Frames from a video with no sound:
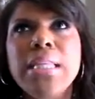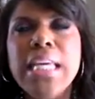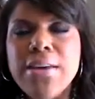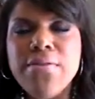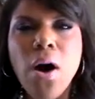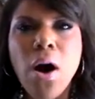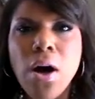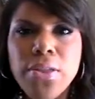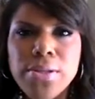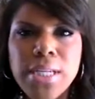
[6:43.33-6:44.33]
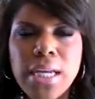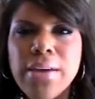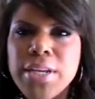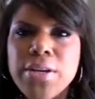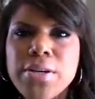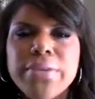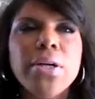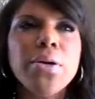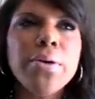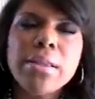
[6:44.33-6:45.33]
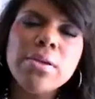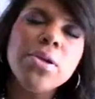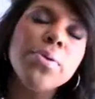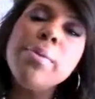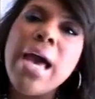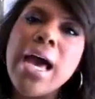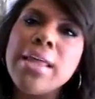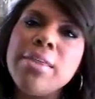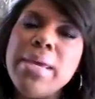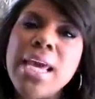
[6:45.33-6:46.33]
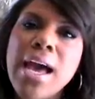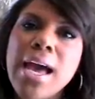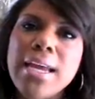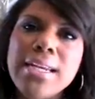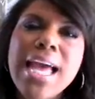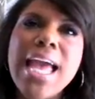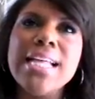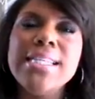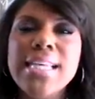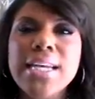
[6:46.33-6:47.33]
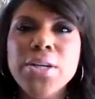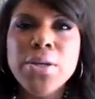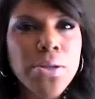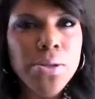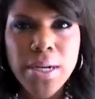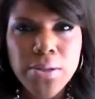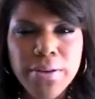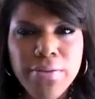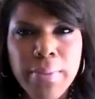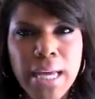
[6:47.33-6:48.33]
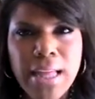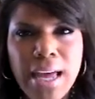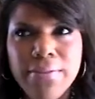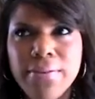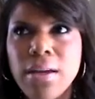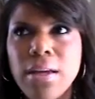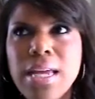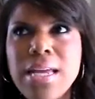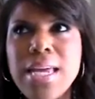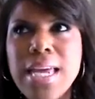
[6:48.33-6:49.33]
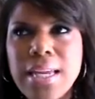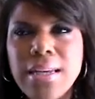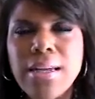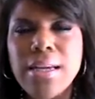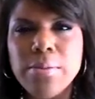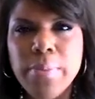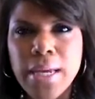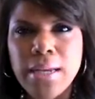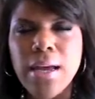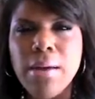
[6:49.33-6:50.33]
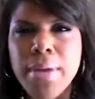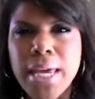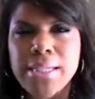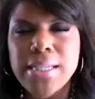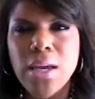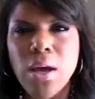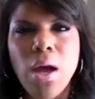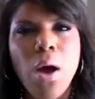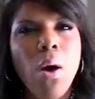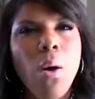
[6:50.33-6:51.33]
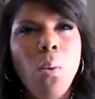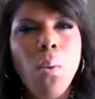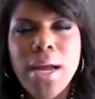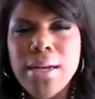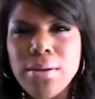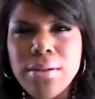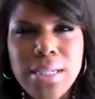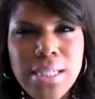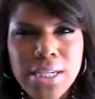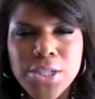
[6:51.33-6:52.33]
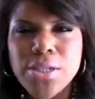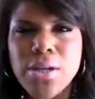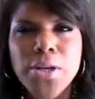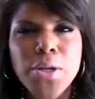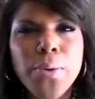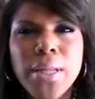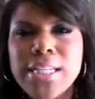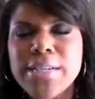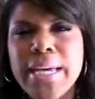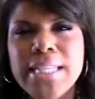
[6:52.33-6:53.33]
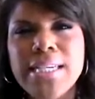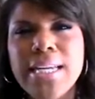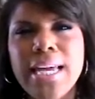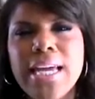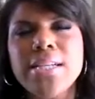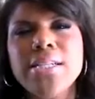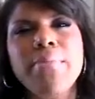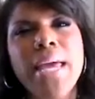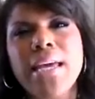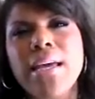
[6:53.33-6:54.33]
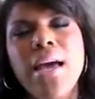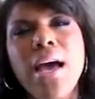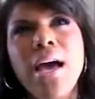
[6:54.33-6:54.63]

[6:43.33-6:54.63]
leave all those 11 years of a career path behind and set a new trajectory for my life. It has been amazing. What decision are you willing to make today to make